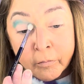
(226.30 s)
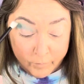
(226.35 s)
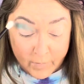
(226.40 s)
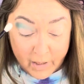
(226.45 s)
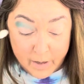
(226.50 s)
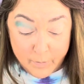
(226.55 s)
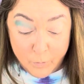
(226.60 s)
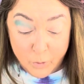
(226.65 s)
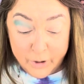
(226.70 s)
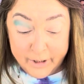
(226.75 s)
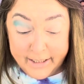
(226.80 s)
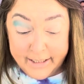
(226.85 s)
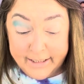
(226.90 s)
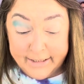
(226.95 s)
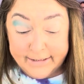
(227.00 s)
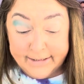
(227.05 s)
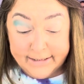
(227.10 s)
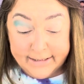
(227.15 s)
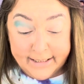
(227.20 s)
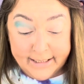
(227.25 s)
I'm going to get a
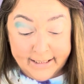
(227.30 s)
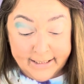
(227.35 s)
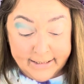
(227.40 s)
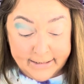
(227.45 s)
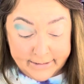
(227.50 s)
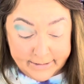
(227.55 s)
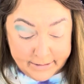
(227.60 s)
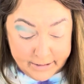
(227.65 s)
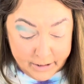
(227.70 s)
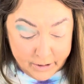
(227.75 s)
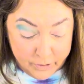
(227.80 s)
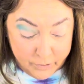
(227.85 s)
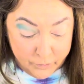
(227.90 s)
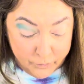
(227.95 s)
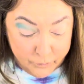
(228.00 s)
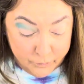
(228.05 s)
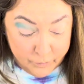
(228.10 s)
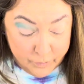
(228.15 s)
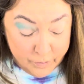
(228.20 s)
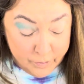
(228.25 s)
skin
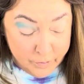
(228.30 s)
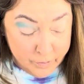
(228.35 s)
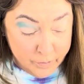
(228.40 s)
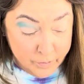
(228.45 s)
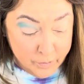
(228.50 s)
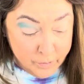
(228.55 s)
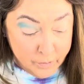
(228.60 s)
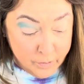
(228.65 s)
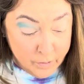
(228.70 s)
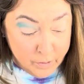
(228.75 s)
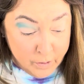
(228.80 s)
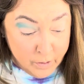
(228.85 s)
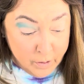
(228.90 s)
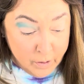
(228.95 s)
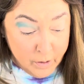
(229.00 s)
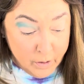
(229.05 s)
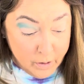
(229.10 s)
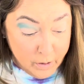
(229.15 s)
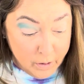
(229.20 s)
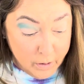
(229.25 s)
tone
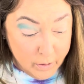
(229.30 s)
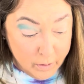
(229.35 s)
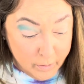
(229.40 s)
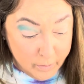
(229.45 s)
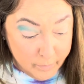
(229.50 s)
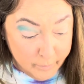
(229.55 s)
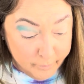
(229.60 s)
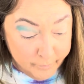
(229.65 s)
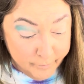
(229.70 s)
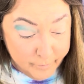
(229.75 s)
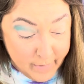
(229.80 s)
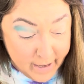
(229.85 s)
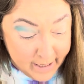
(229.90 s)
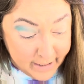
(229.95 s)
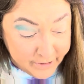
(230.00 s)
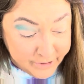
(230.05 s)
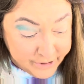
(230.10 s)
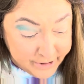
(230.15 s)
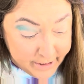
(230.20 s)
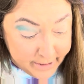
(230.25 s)

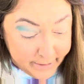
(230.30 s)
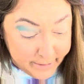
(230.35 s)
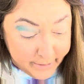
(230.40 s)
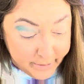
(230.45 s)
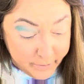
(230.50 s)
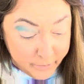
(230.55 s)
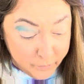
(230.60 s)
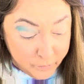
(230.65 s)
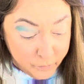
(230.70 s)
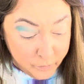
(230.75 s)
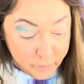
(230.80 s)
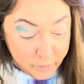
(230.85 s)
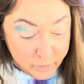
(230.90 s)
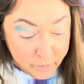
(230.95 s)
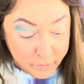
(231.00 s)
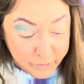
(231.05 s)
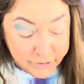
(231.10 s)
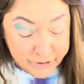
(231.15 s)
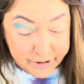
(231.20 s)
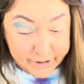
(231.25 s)
eyeshadow
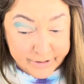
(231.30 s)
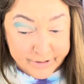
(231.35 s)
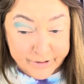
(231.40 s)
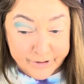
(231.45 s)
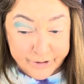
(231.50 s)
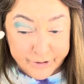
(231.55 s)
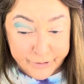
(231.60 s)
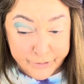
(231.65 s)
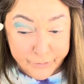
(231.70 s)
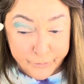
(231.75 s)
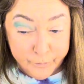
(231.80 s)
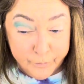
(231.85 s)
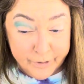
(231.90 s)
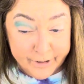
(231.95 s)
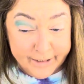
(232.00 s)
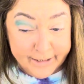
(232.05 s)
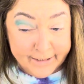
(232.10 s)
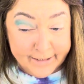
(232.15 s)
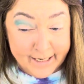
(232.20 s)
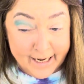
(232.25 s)
just to
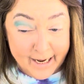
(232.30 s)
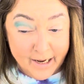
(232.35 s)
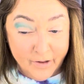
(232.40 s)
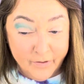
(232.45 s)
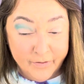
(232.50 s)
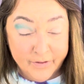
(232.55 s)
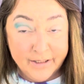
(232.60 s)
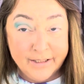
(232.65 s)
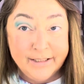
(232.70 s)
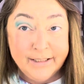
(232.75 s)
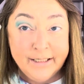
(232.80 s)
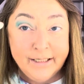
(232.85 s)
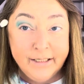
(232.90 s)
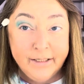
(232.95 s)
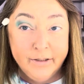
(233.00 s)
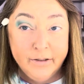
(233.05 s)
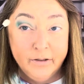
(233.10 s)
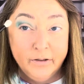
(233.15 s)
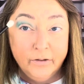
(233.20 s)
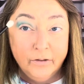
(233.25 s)
blend out the
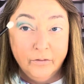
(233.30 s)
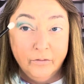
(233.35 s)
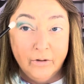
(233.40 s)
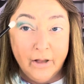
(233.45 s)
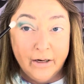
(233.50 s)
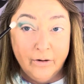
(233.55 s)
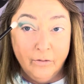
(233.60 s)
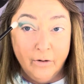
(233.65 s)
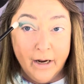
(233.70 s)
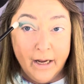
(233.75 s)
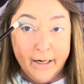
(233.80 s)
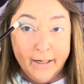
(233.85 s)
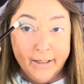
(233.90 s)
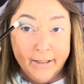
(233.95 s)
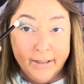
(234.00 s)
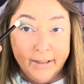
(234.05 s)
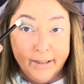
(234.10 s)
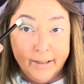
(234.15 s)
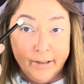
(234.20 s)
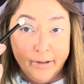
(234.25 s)
tip, like right in
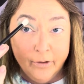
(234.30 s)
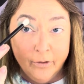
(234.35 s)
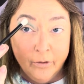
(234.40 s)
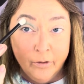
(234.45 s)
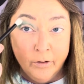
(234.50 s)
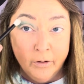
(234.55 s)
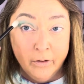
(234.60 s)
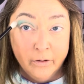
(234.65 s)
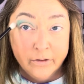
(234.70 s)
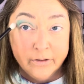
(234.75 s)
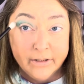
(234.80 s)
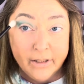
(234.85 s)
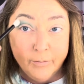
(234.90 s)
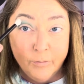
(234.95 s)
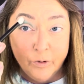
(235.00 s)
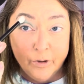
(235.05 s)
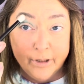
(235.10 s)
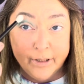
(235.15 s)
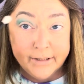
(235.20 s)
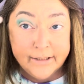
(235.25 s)
here. So I'm gonna
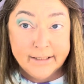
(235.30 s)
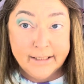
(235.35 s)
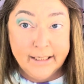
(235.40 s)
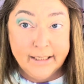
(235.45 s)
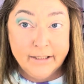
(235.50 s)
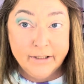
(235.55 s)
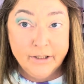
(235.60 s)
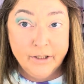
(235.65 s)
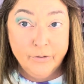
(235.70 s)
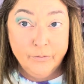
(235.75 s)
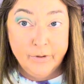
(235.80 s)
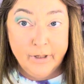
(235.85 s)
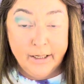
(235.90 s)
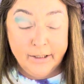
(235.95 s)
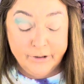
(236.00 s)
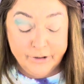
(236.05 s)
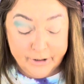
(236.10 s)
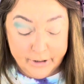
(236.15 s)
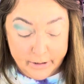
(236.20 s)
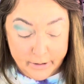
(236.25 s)
get a skin toned
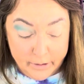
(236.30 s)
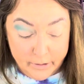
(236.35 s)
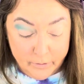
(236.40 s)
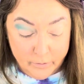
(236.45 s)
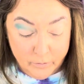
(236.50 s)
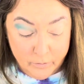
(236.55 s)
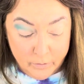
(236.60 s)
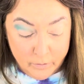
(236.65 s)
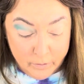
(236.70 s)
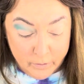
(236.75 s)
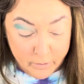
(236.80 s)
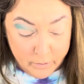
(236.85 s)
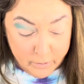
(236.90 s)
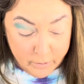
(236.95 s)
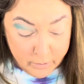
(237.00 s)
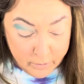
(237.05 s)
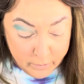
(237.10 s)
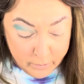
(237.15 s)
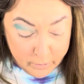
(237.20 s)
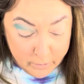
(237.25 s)
eyeshadow,
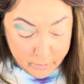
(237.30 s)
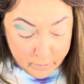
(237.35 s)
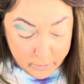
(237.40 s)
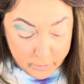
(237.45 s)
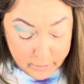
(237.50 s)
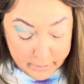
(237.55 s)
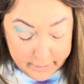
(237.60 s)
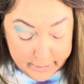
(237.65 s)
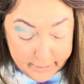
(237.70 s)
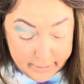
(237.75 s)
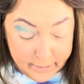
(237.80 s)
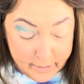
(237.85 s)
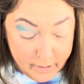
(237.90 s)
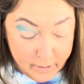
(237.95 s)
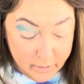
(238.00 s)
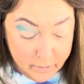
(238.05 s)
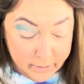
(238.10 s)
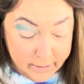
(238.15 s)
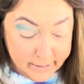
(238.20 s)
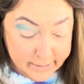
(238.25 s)
and
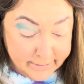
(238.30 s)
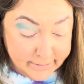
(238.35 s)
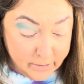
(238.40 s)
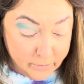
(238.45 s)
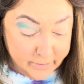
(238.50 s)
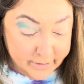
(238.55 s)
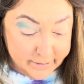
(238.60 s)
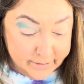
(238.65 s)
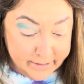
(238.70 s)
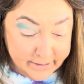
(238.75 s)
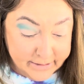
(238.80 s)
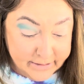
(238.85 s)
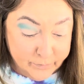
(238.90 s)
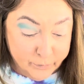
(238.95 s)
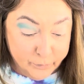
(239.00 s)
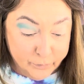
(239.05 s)
I guess I'll get this